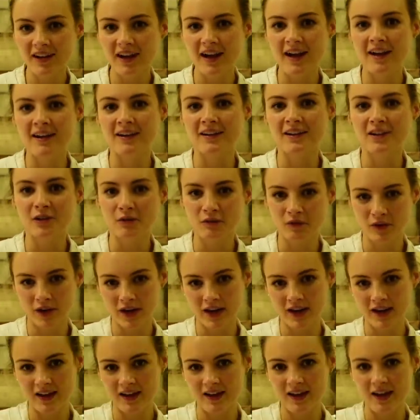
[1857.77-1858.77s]
and
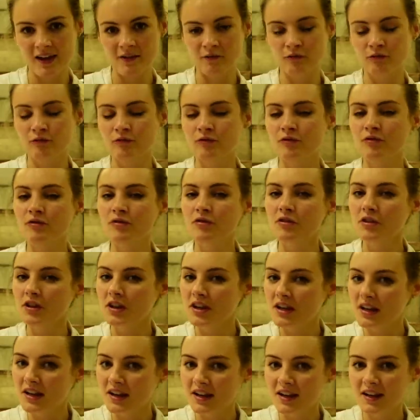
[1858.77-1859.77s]
career and
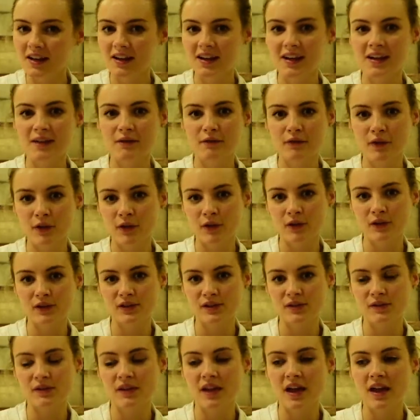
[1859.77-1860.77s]
really focus
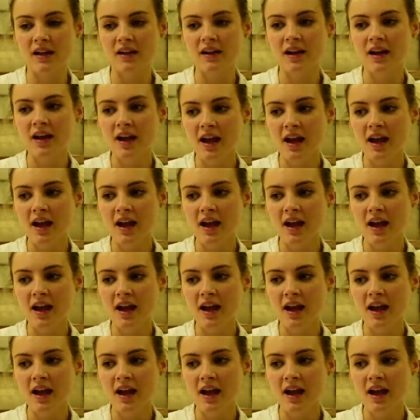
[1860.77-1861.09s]
on that.